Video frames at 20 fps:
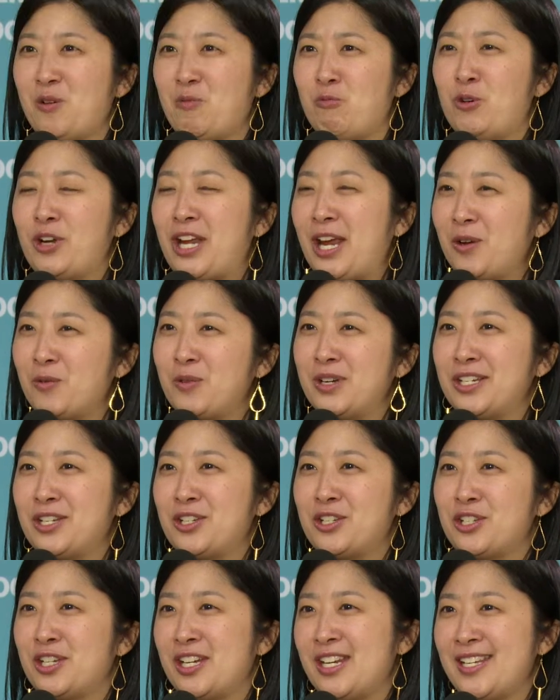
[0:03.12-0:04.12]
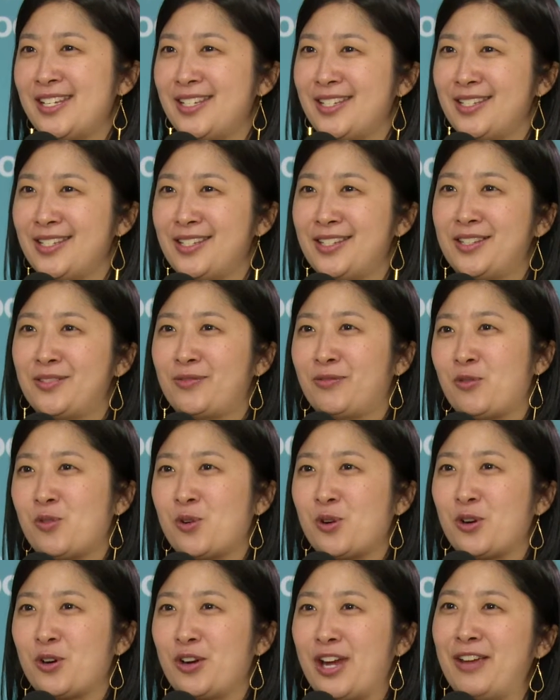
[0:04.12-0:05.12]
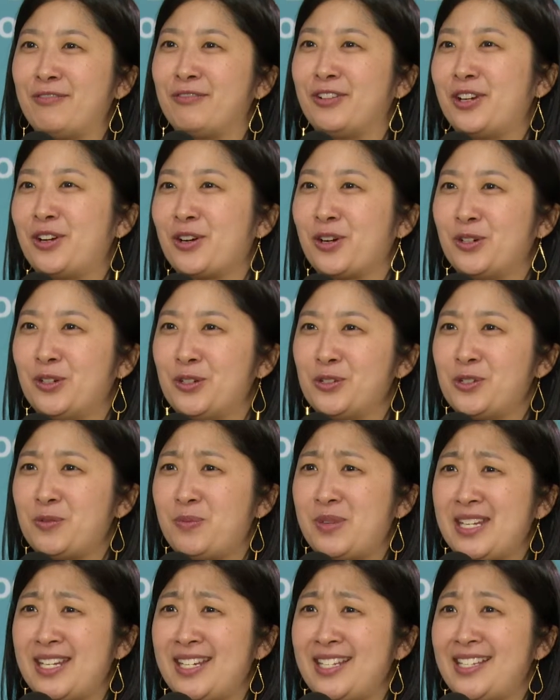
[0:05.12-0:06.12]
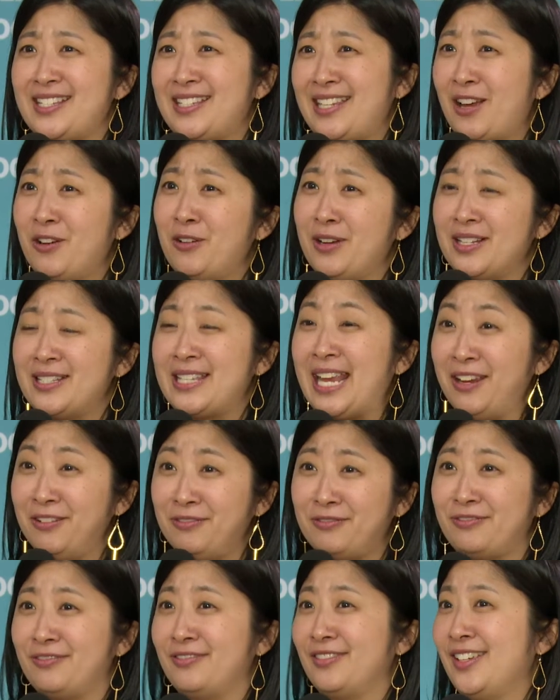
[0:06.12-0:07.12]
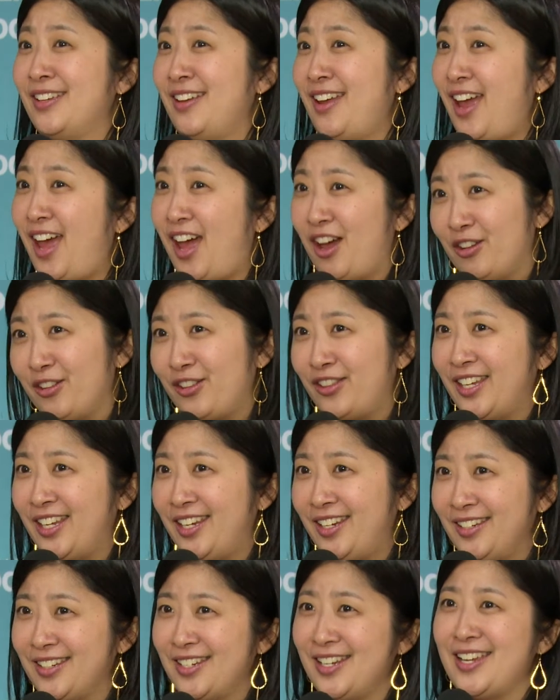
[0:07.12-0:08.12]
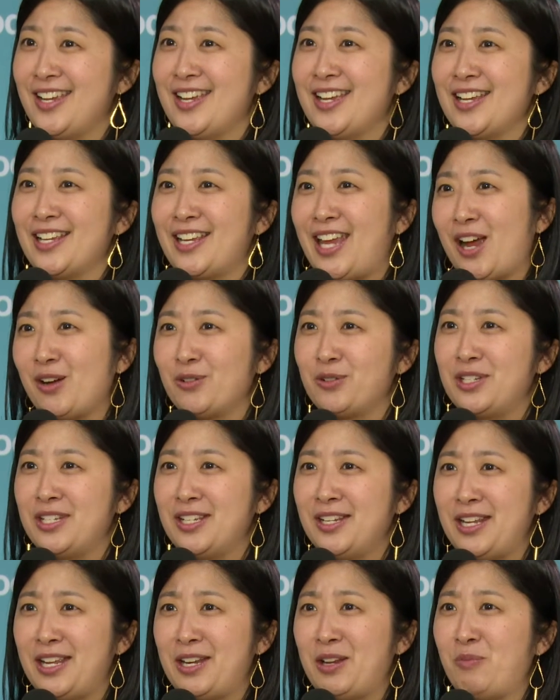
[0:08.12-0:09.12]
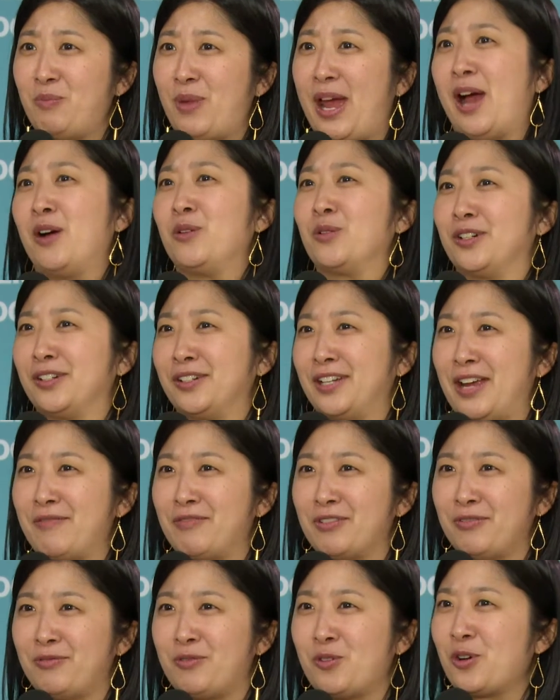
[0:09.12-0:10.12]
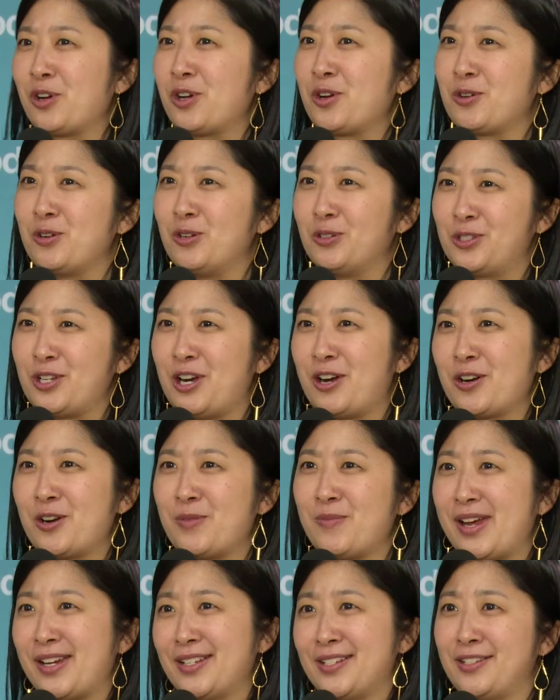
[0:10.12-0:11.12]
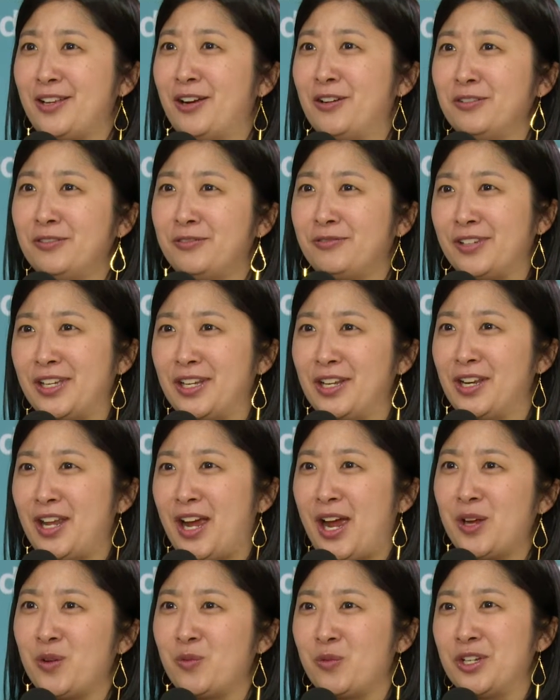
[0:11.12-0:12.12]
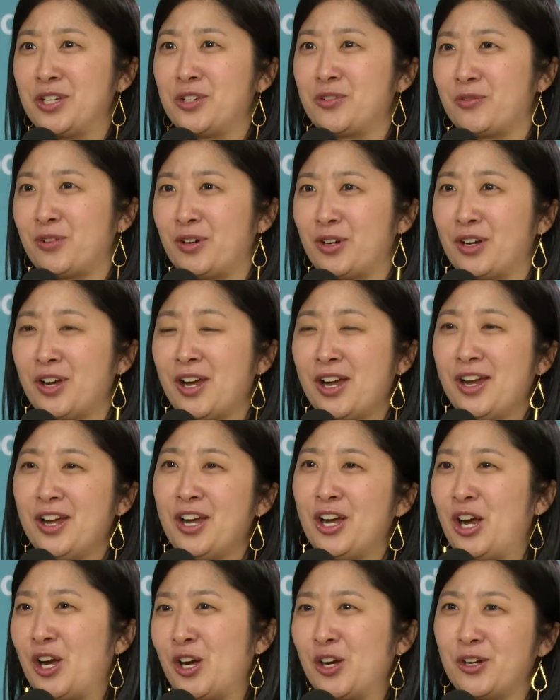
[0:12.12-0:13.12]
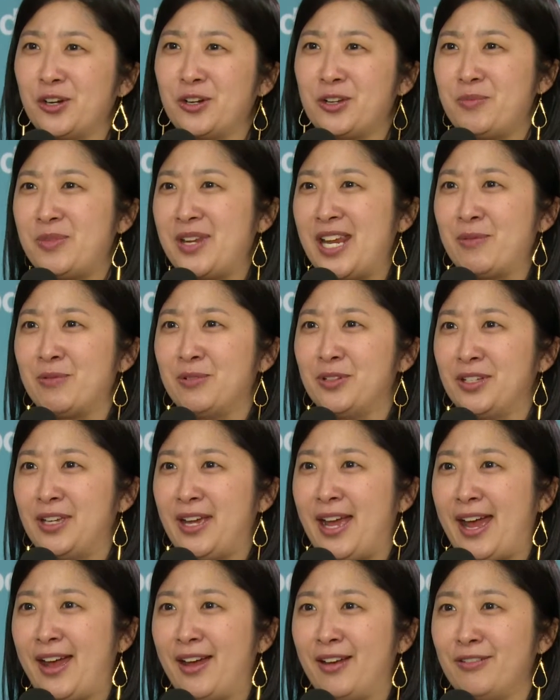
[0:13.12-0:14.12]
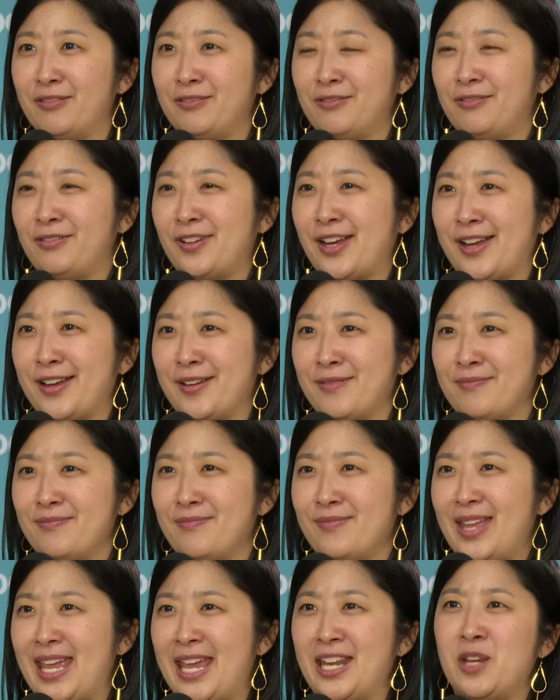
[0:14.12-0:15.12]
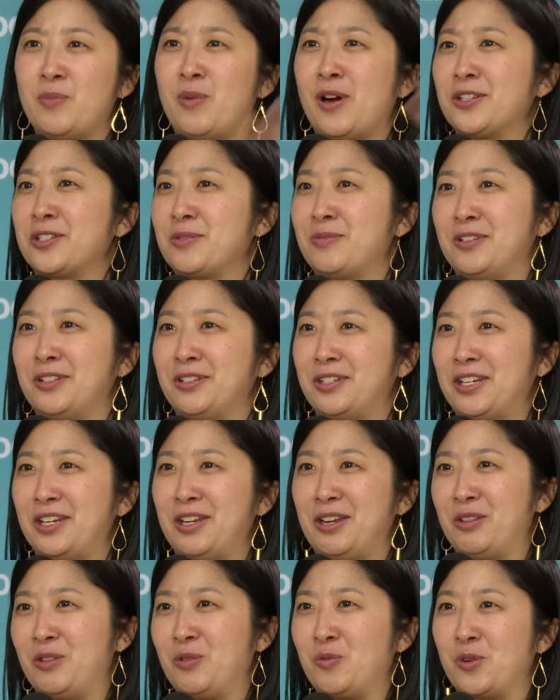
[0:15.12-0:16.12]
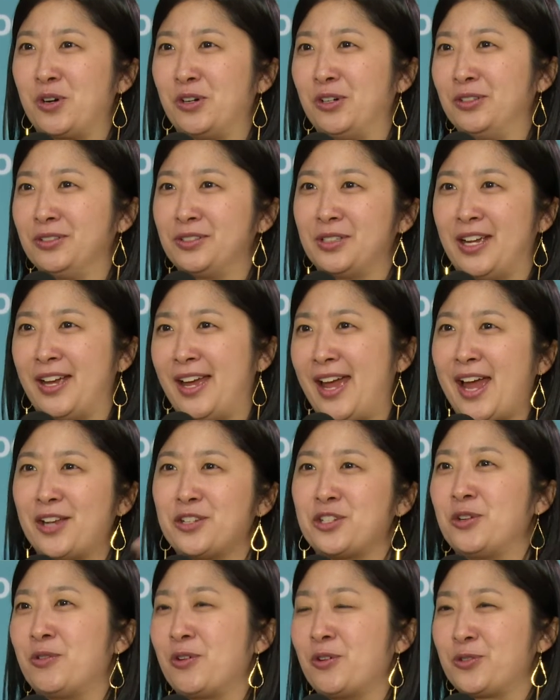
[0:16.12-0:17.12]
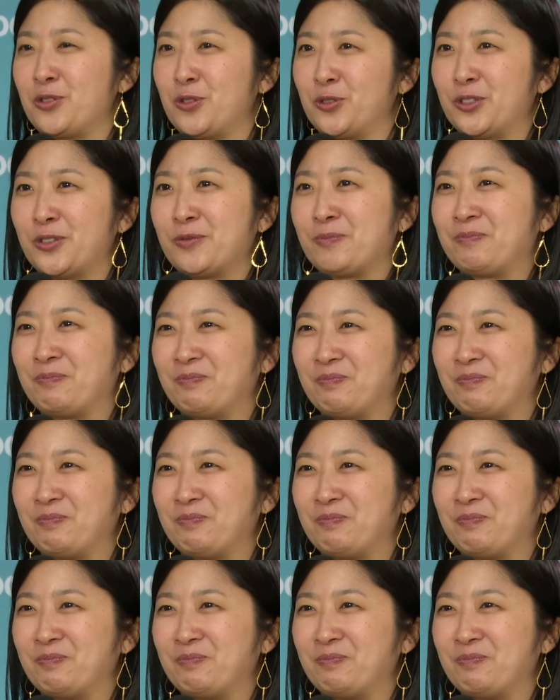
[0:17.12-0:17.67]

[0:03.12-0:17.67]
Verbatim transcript: What I wish is for every girl to be safe, healthy, counted, and empowered. I have a four year old daughter myself, and I wish for her to be able to have um, any possibility in the world uh, as she grows older.